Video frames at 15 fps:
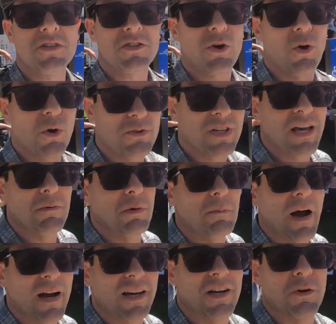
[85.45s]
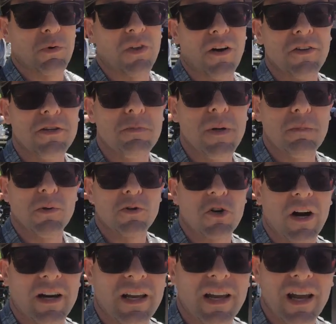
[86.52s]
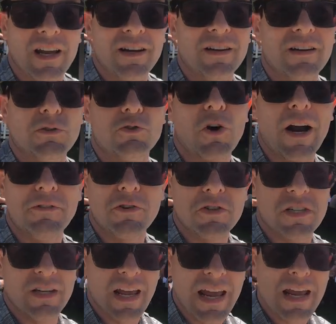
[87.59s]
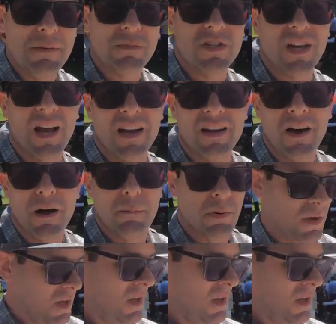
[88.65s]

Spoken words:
there's this whole table back here with all these people trying to get drivers' names signed up.